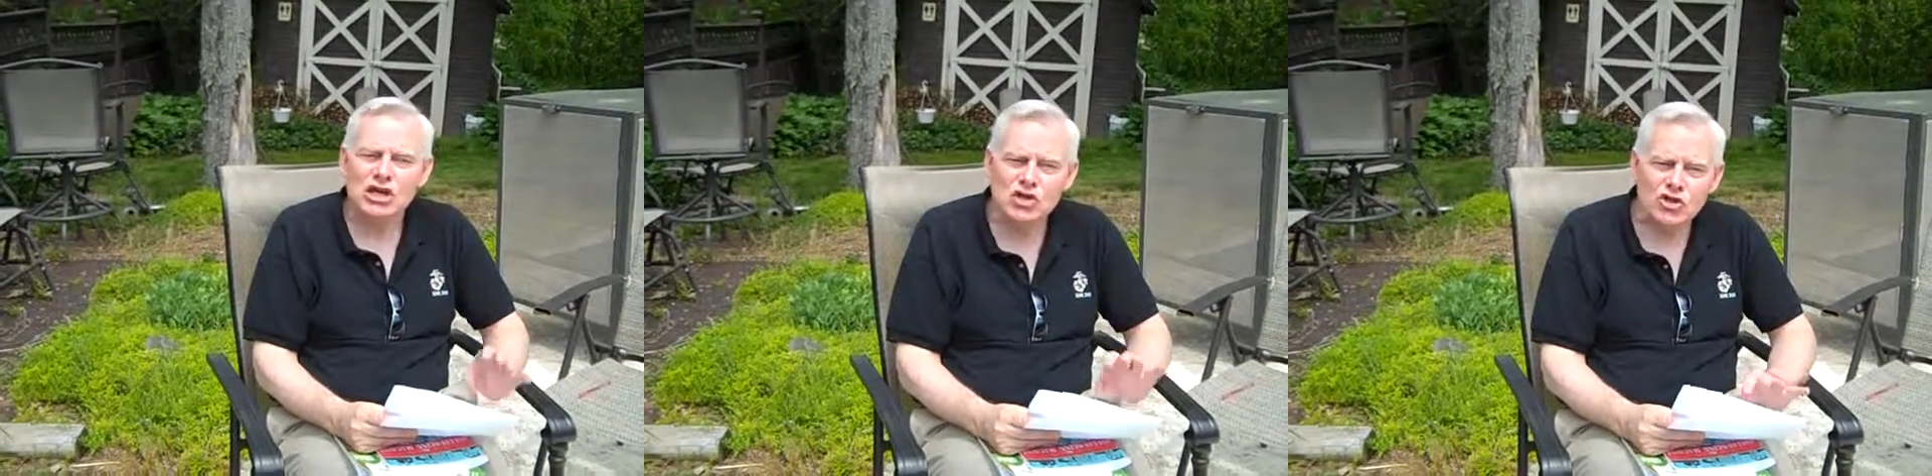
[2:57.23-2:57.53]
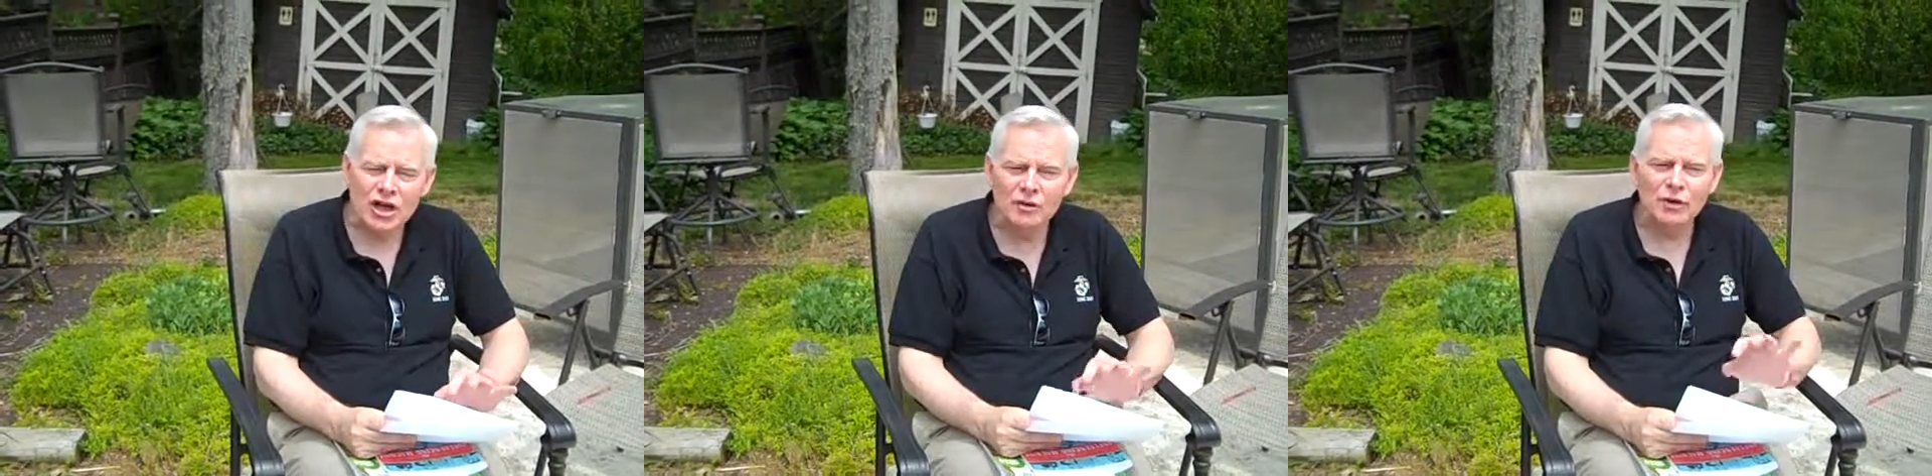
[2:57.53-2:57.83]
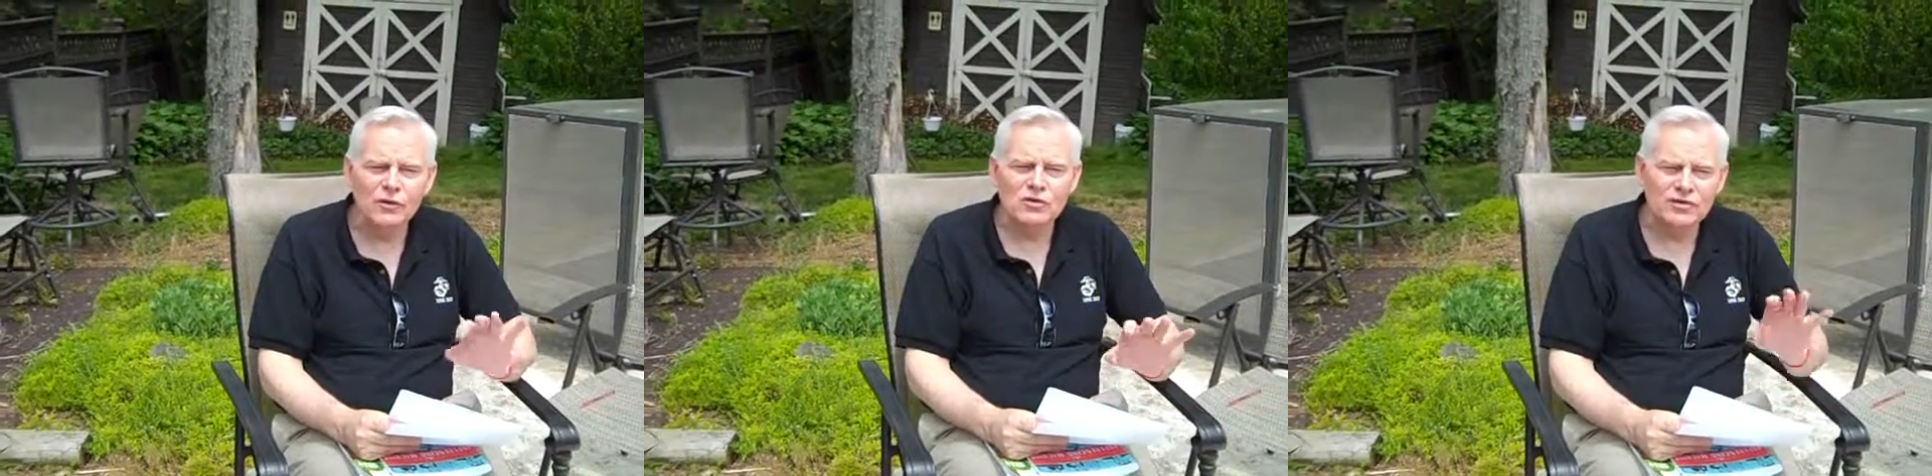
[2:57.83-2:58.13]
In
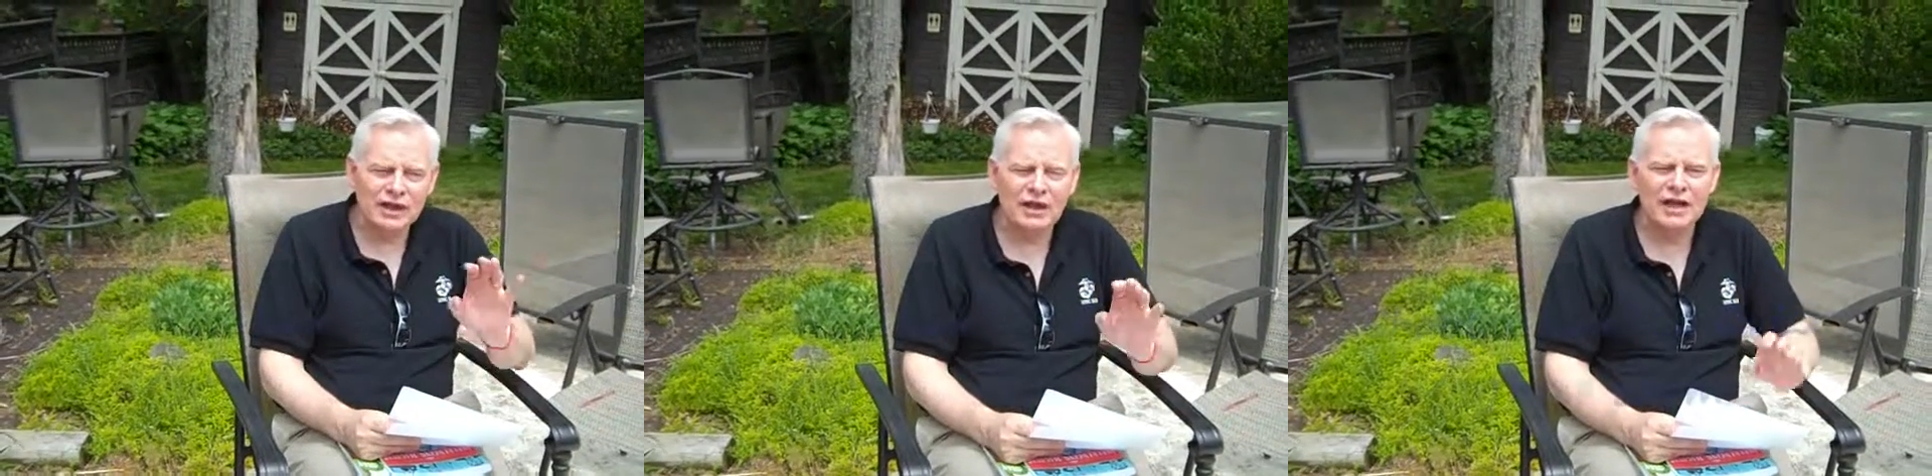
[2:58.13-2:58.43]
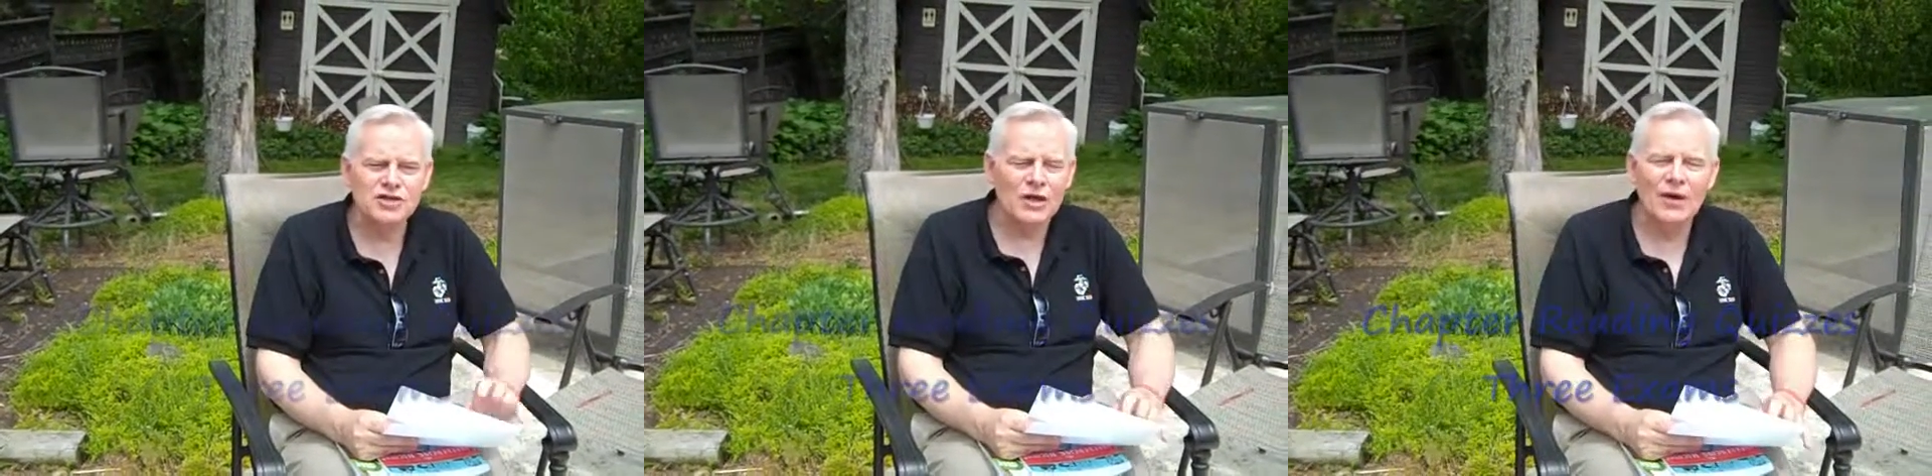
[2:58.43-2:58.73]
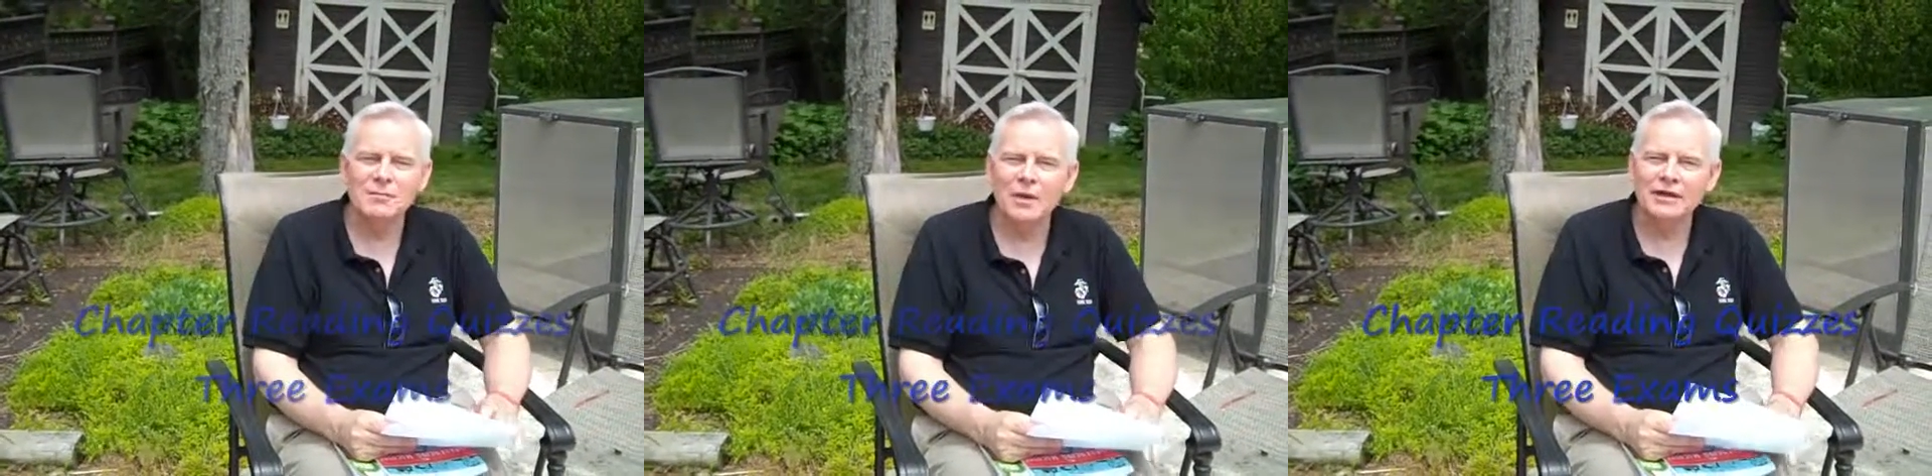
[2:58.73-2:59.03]
general, those deadlines
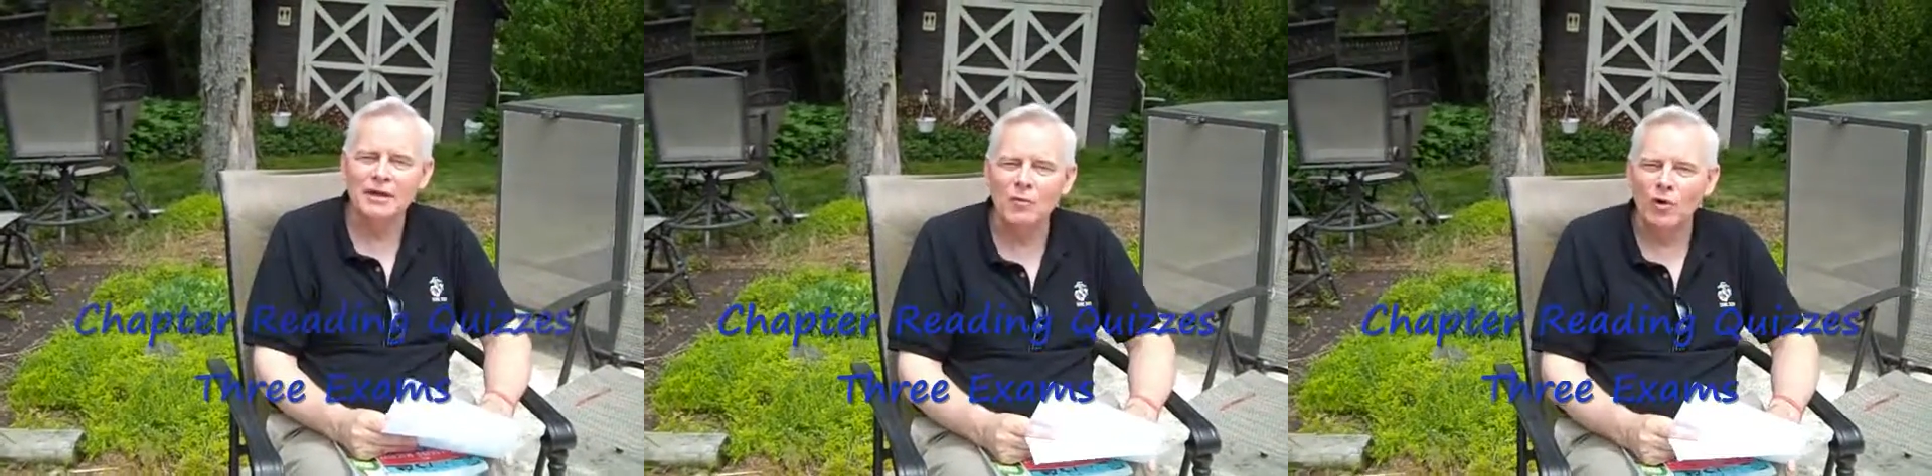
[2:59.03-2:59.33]
are on Monday